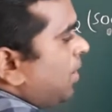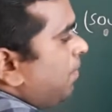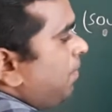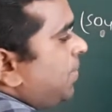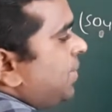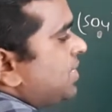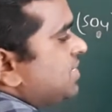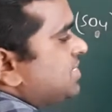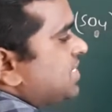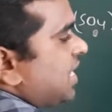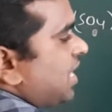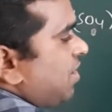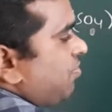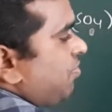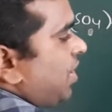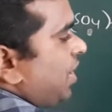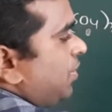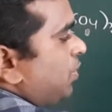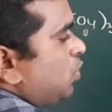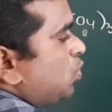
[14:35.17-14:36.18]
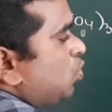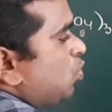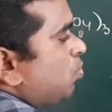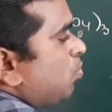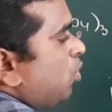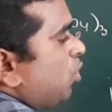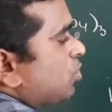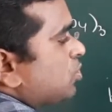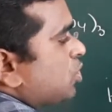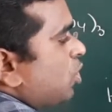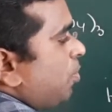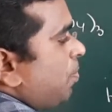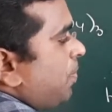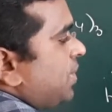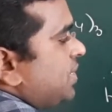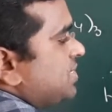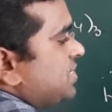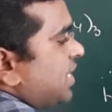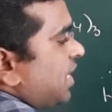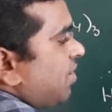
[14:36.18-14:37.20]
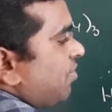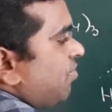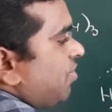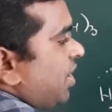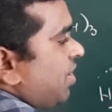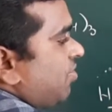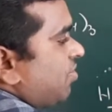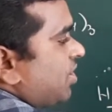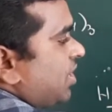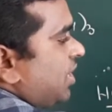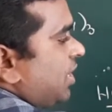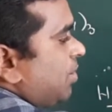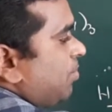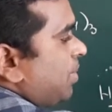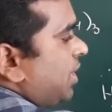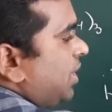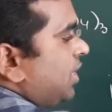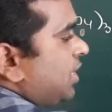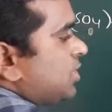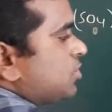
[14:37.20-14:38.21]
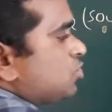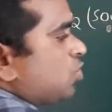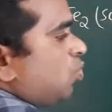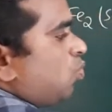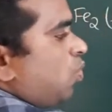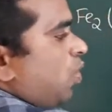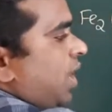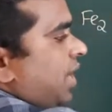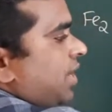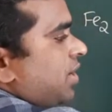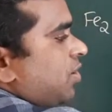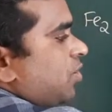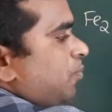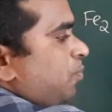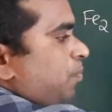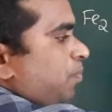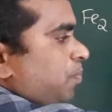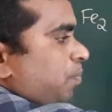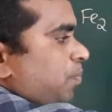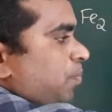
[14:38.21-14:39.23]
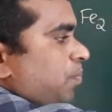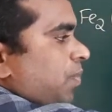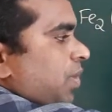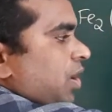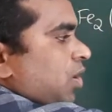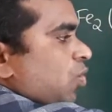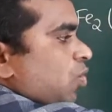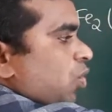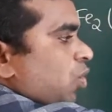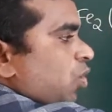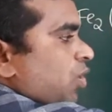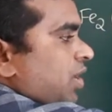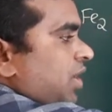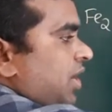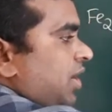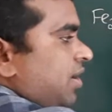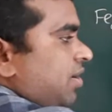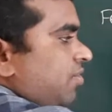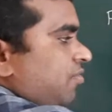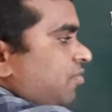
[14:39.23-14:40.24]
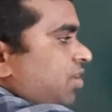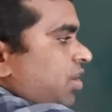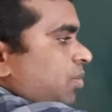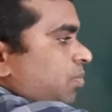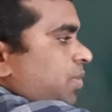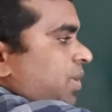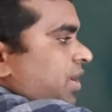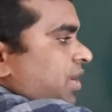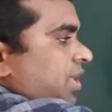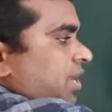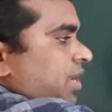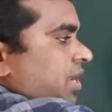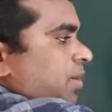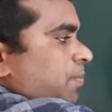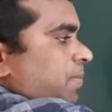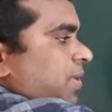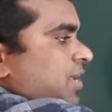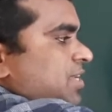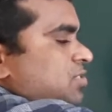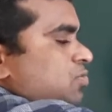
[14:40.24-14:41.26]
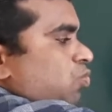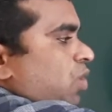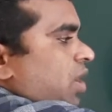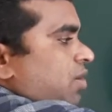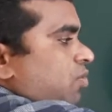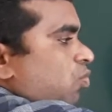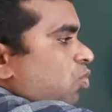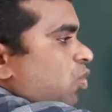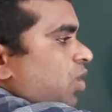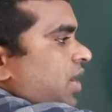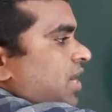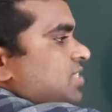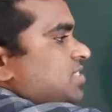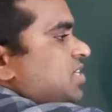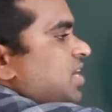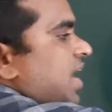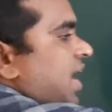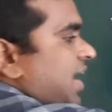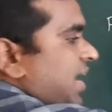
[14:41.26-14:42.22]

PCl5, 2 moles of PCl5. Clear? So 1 chlorine will be replaced one OH, and